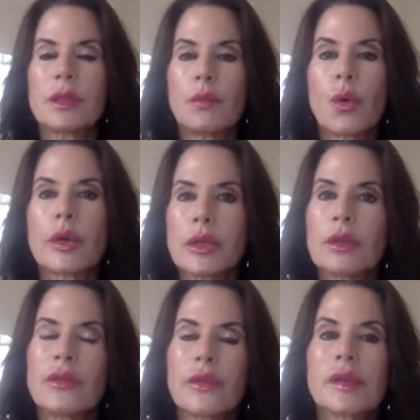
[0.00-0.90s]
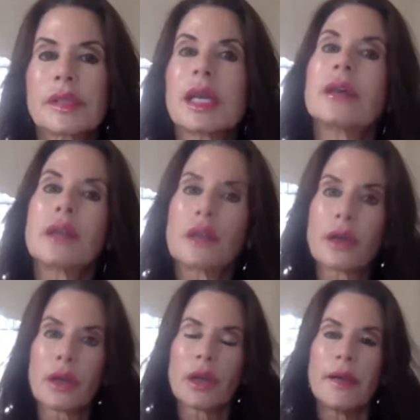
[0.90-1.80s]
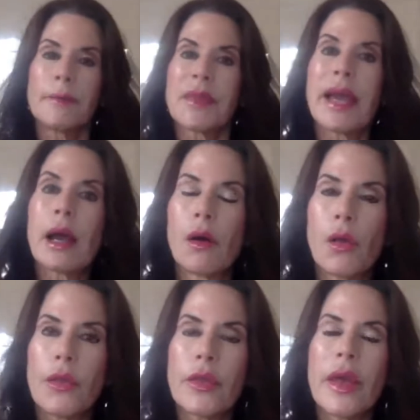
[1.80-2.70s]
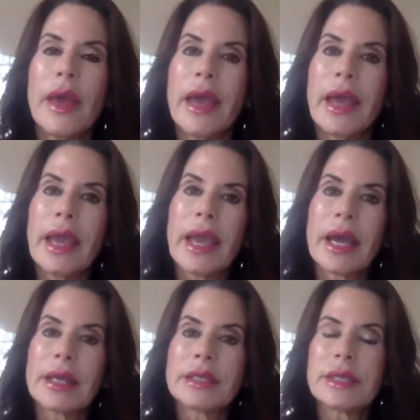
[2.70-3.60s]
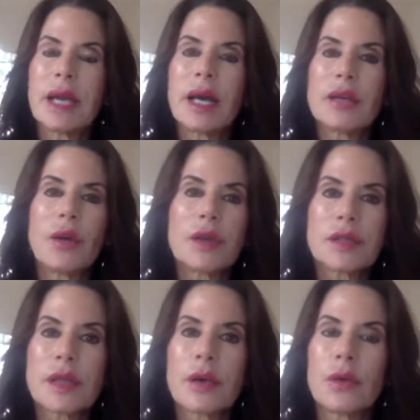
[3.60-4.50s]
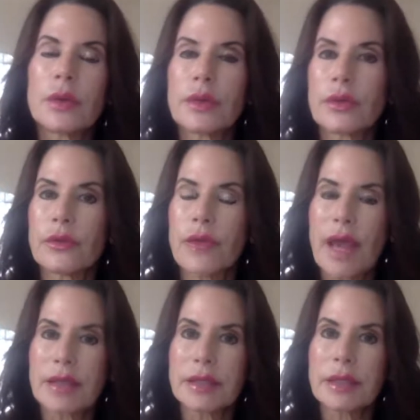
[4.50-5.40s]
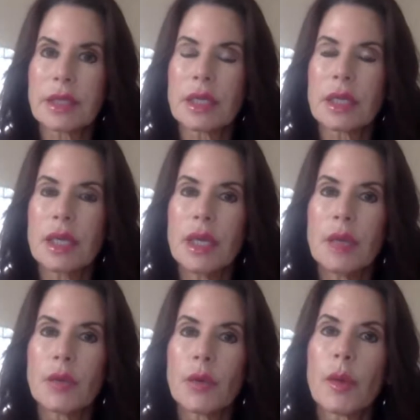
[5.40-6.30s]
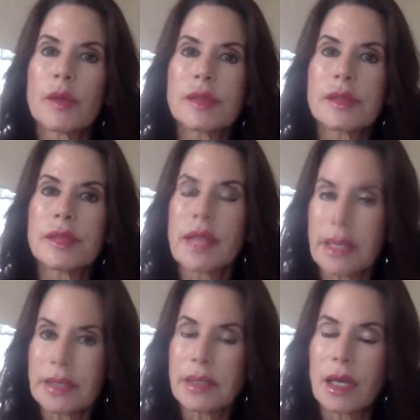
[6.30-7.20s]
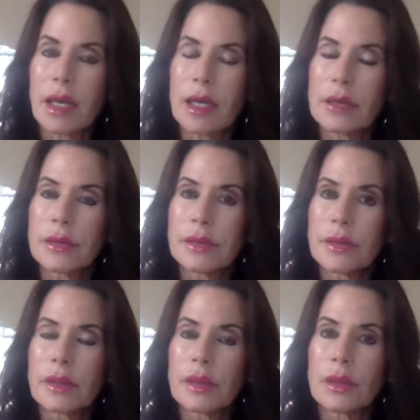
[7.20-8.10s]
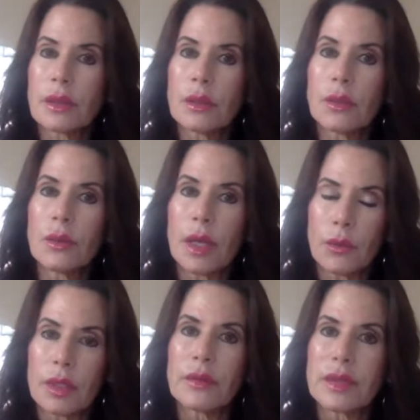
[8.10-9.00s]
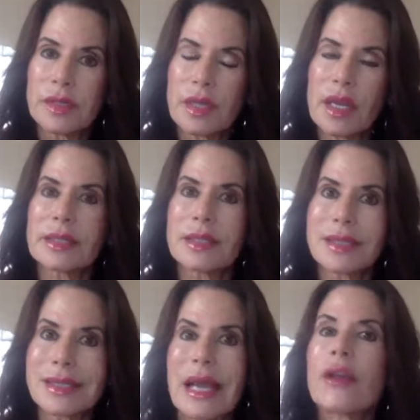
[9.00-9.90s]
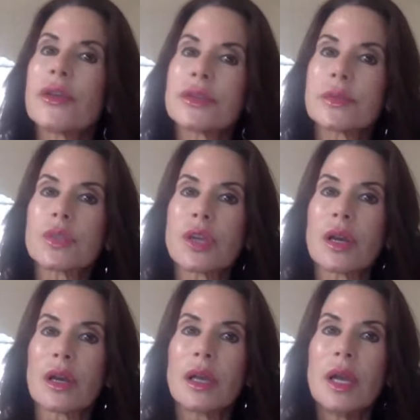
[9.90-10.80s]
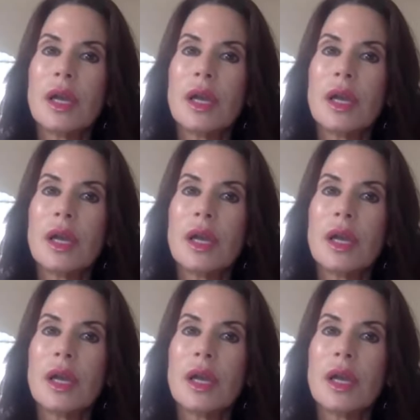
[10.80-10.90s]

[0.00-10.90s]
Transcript: more youthful cellular health. And you also, when you're fasting, promote you get rid of the senescent cells, which are